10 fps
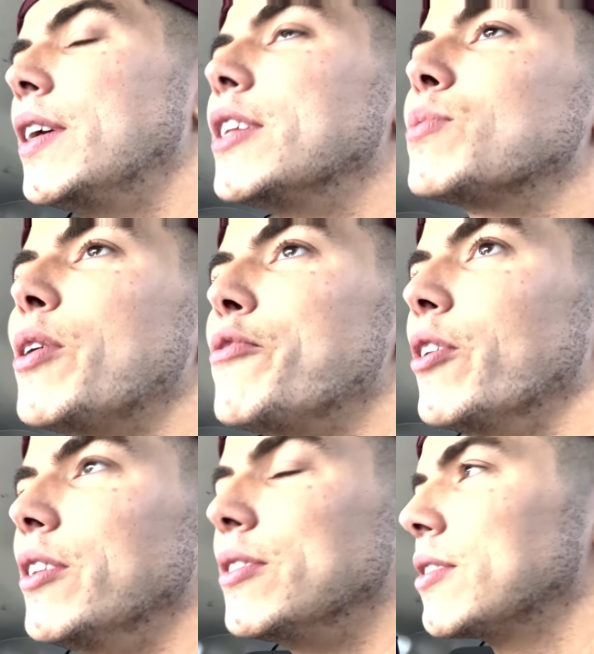It's my
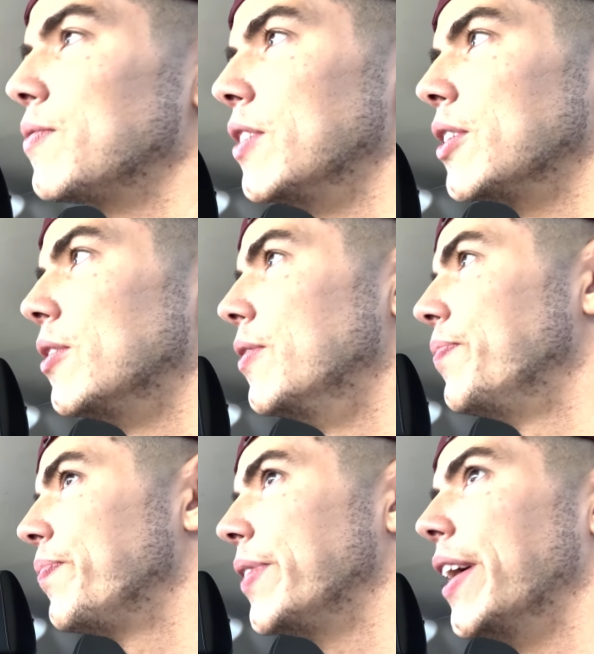friend's vehicle.
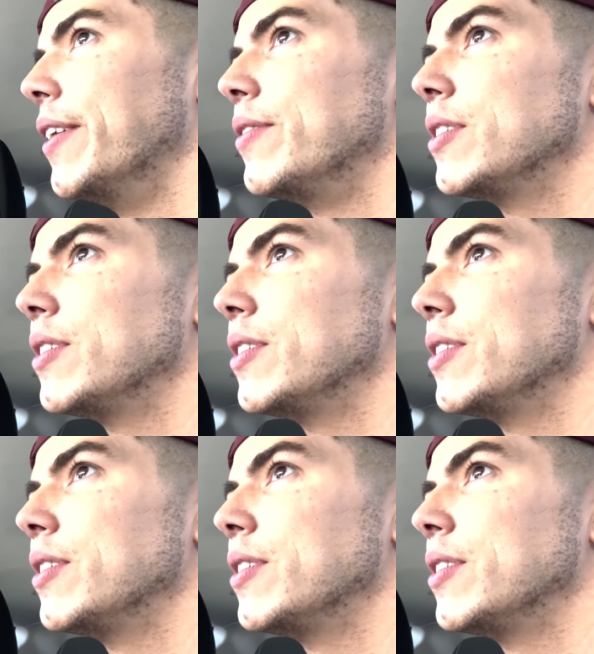Okay.